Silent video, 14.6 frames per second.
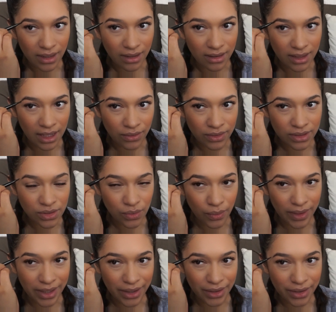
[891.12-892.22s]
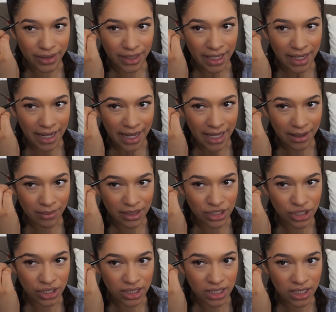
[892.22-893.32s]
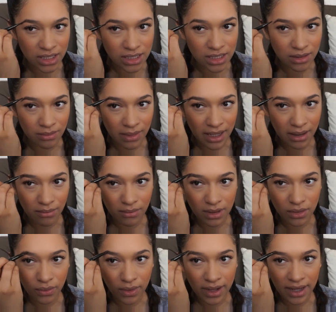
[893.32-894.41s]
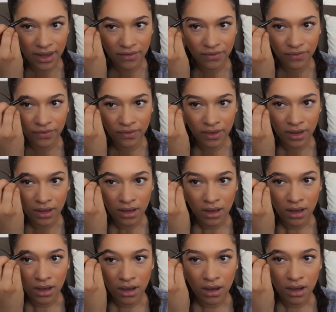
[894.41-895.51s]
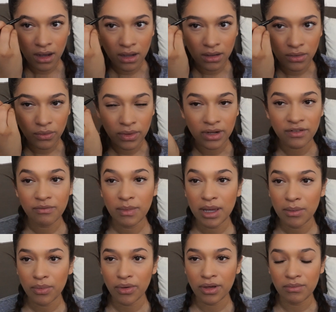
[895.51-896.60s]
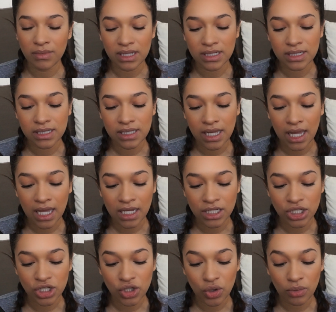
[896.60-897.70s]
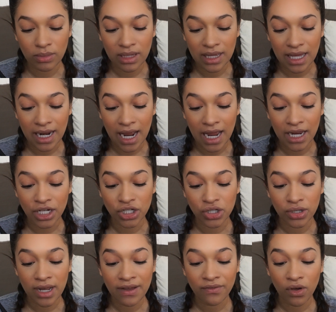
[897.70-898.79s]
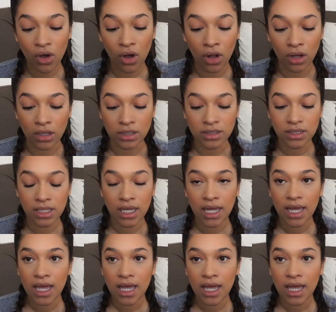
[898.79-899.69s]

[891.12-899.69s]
that was weird, and I had mentioned it to my midwife on one of my appointments, and she told me that I should have called,